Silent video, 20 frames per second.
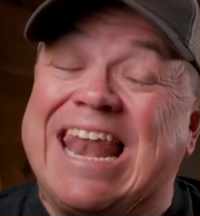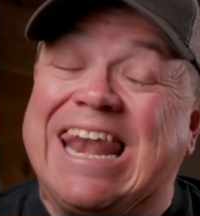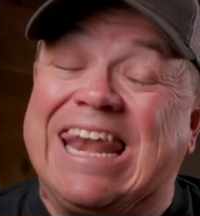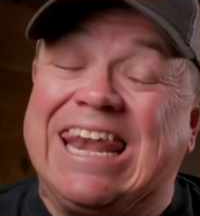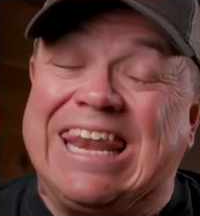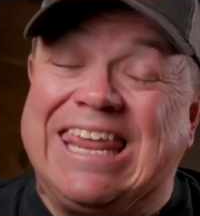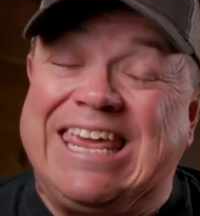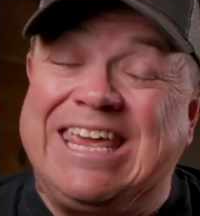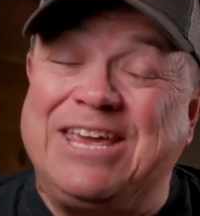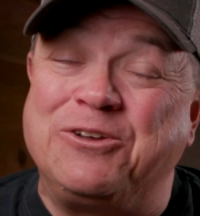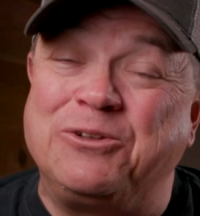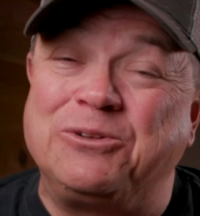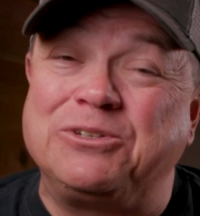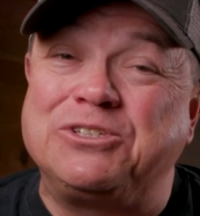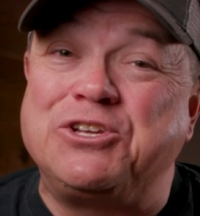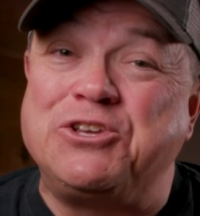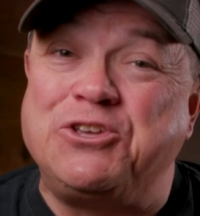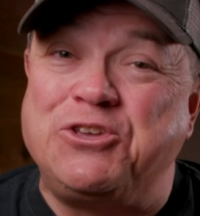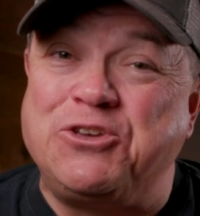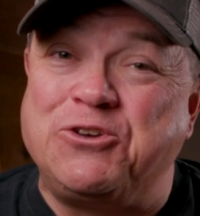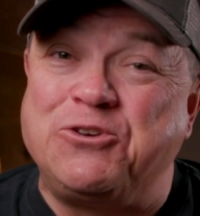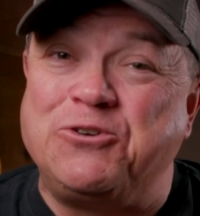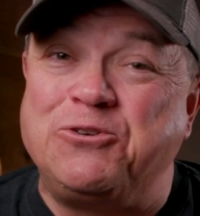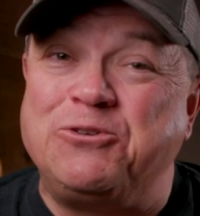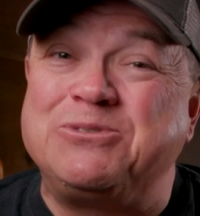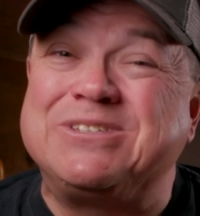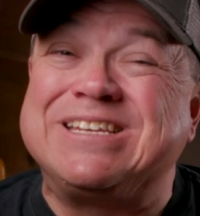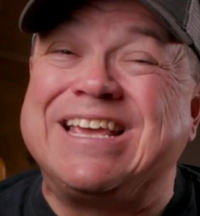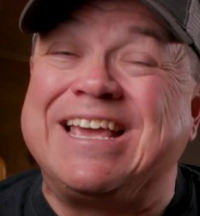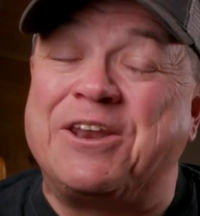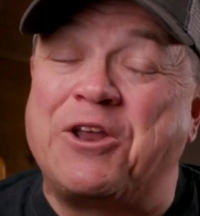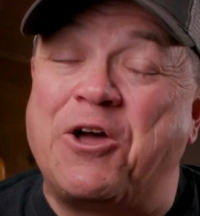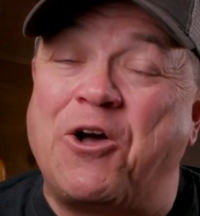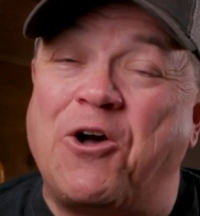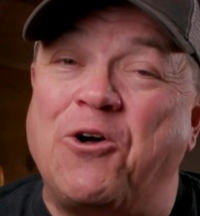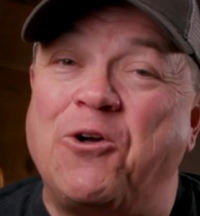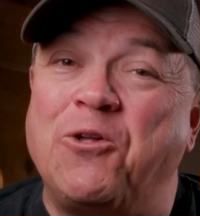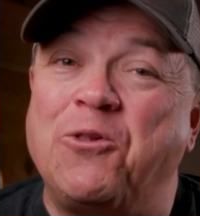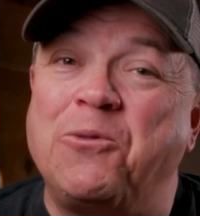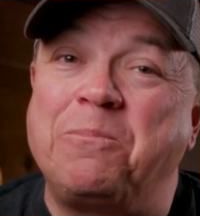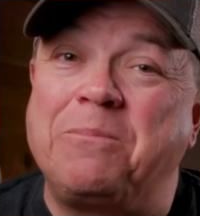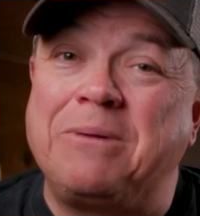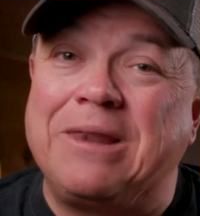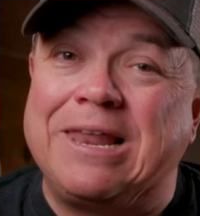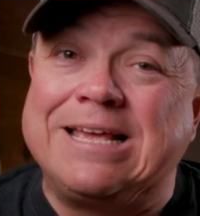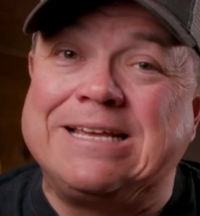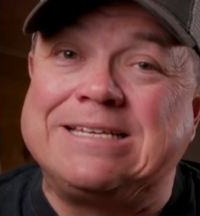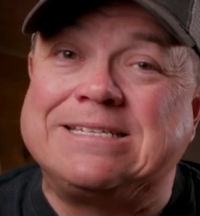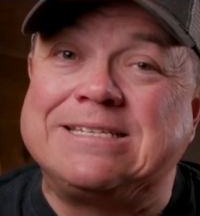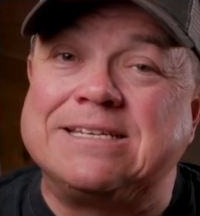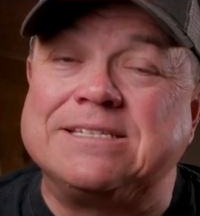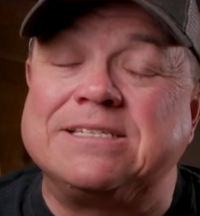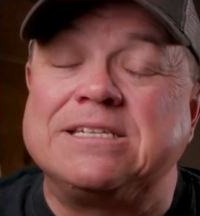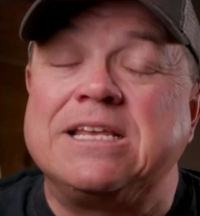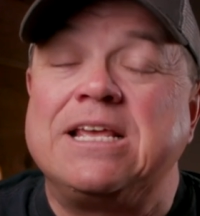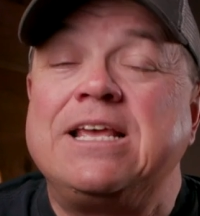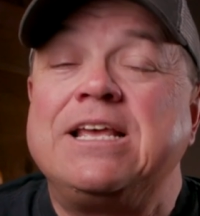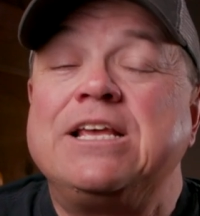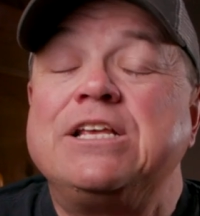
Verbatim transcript: legal to use in all places